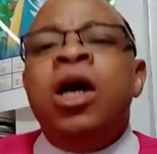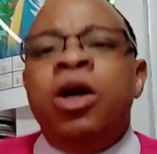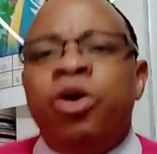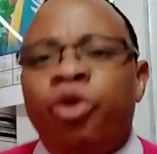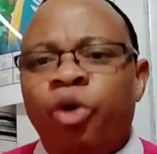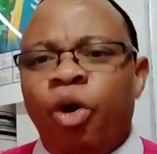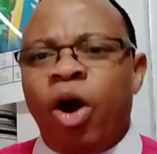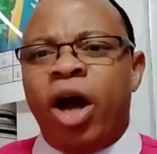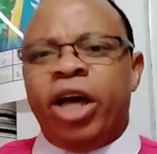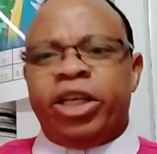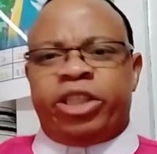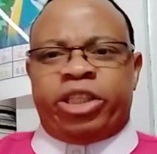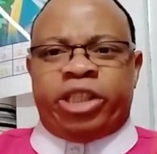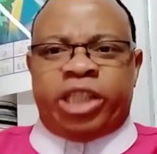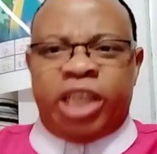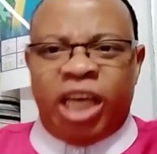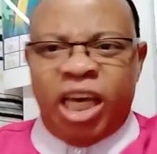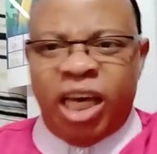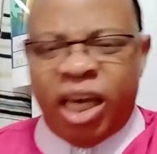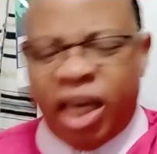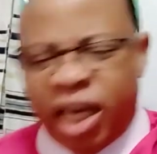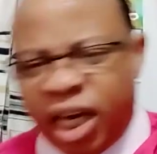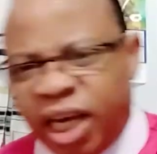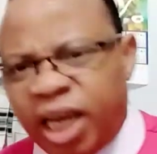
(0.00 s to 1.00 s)

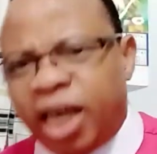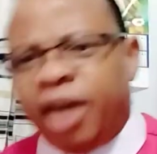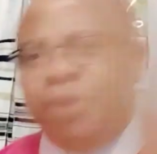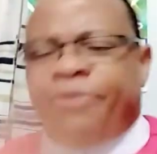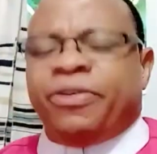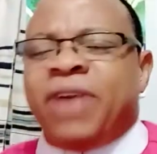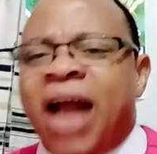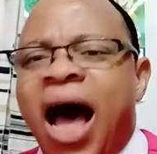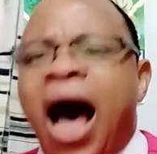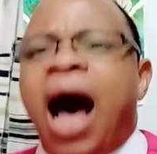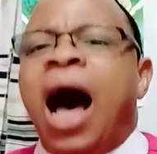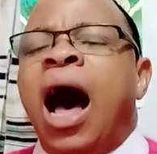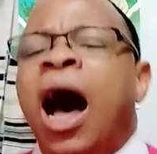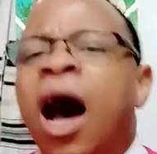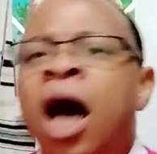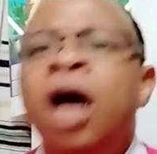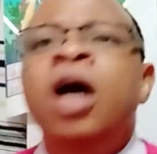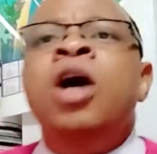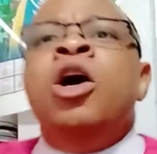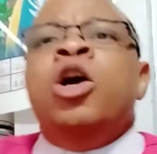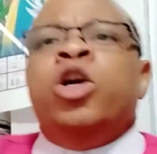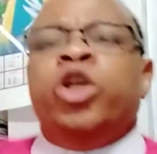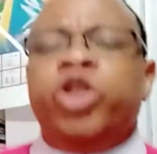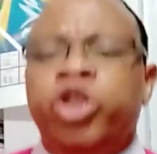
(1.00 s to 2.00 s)
receive now
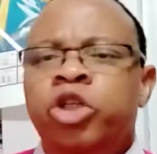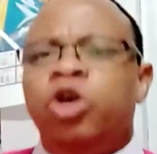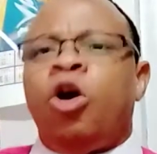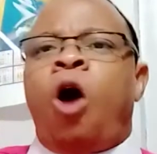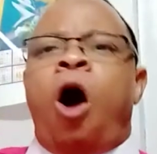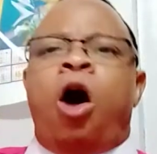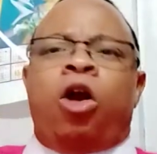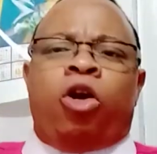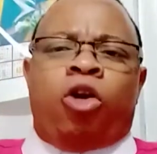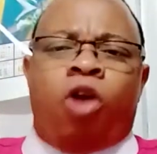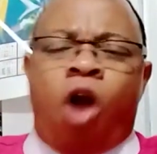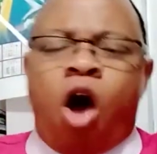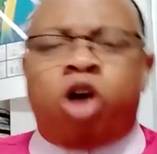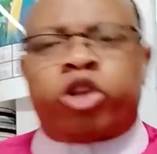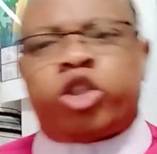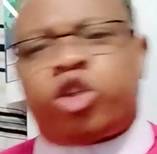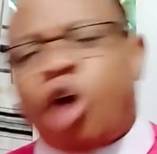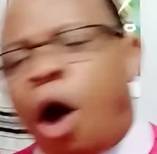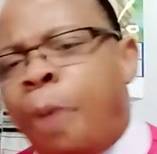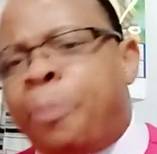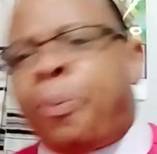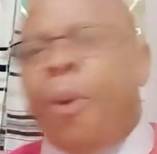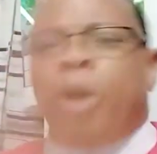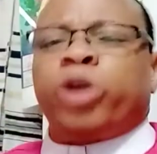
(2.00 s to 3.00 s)
your lost
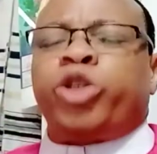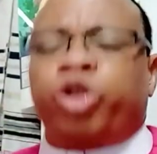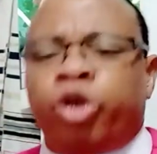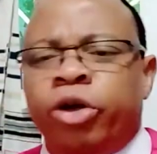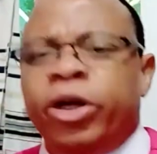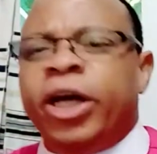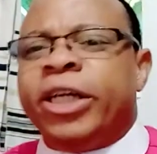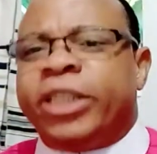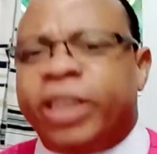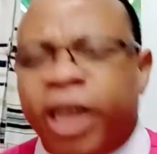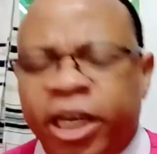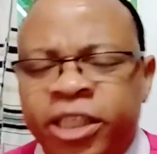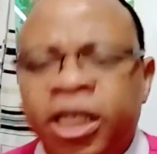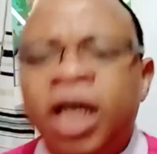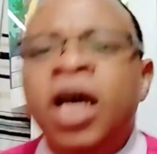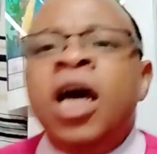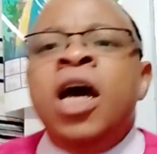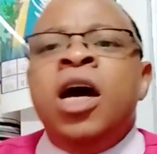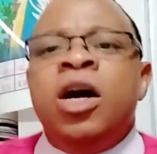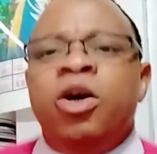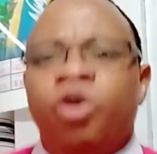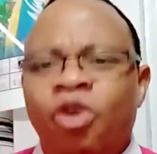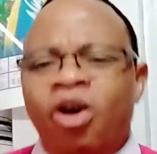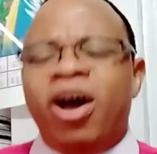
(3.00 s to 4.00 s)

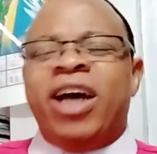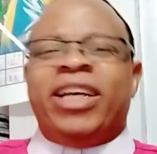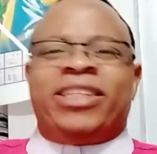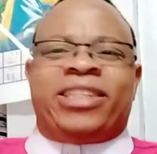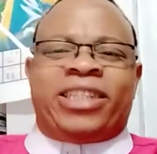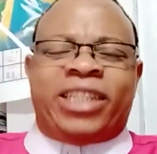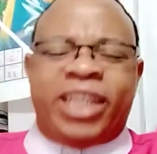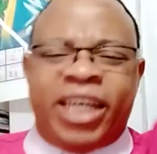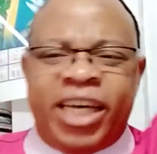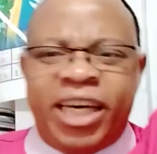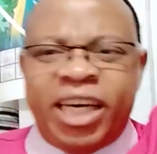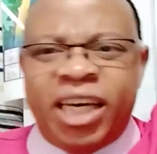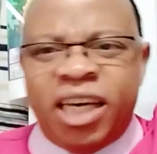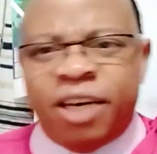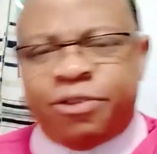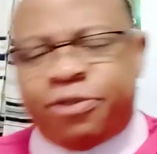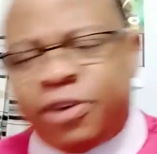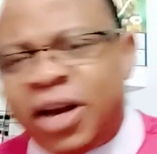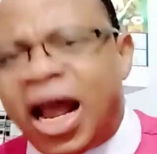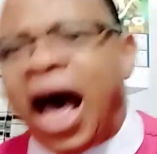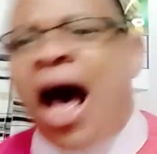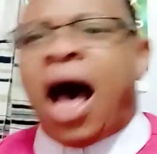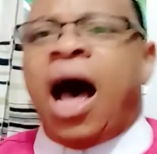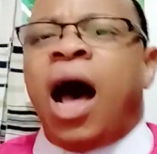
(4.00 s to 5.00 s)
opportunities. Receive
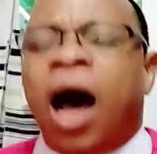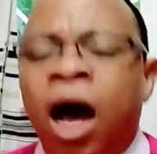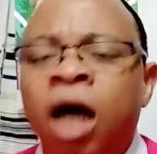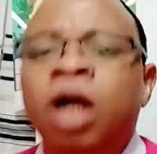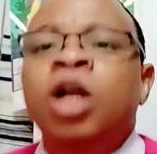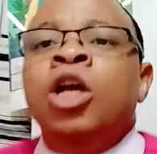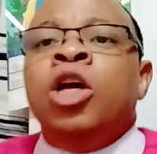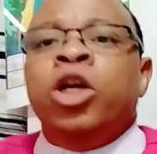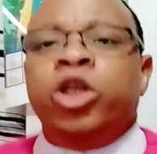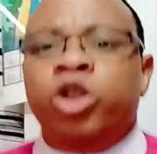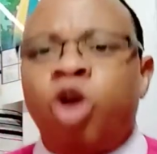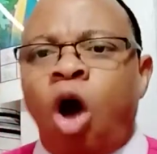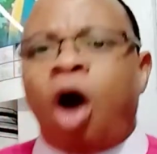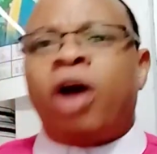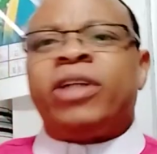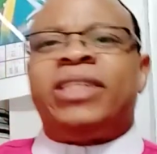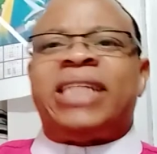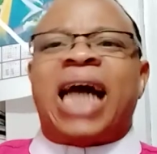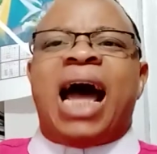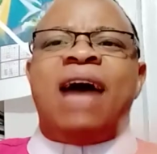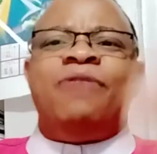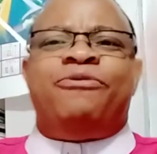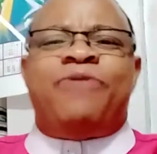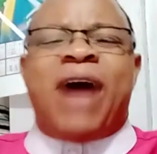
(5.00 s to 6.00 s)
now your
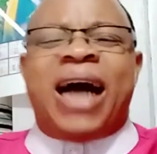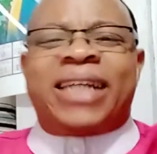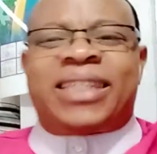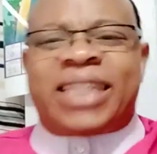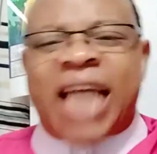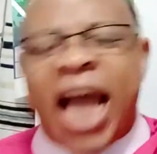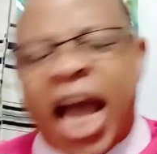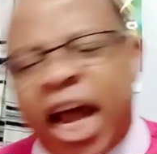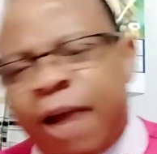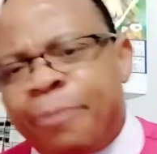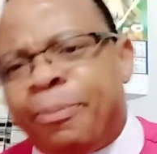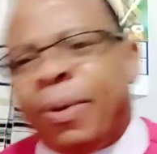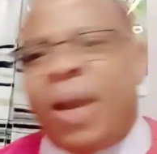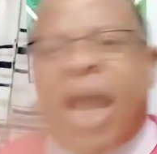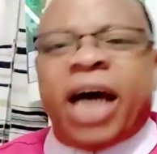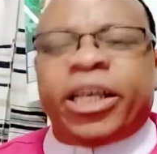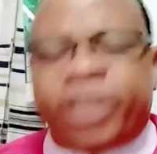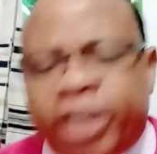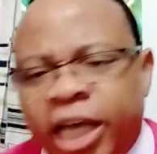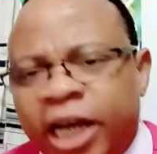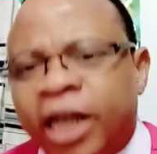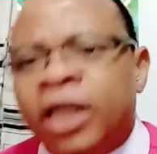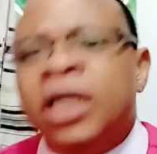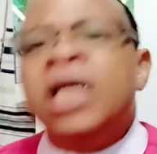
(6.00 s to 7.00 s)
diverted
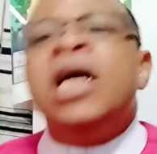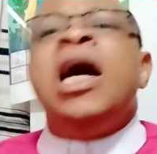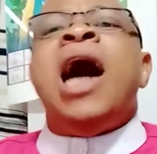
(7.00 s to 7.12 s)
blessing.